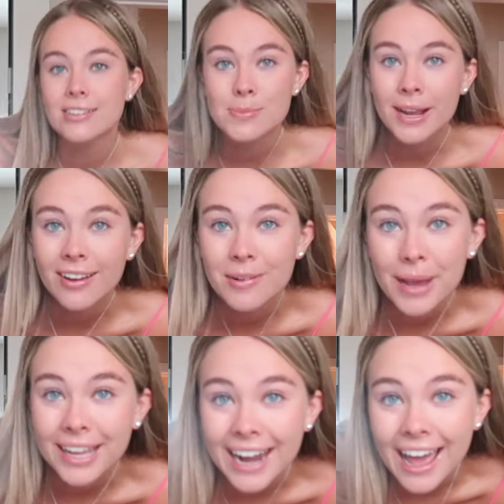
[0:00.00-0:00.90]
Use my code
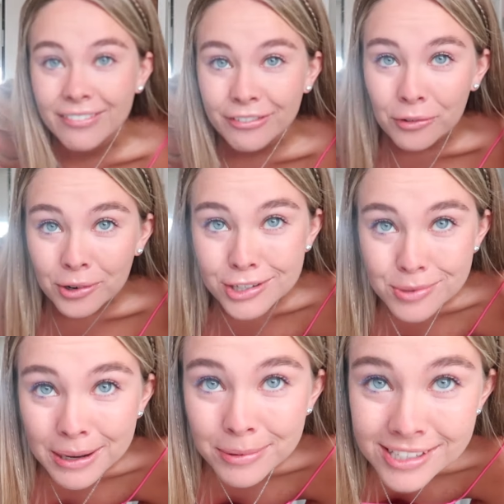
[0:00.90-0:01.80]
MEGANF for
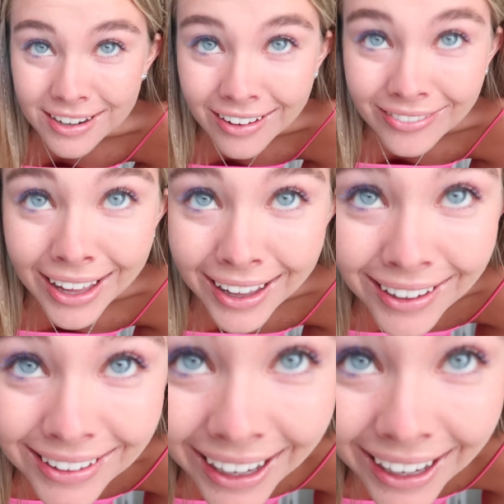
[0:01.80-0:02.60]
20% off, and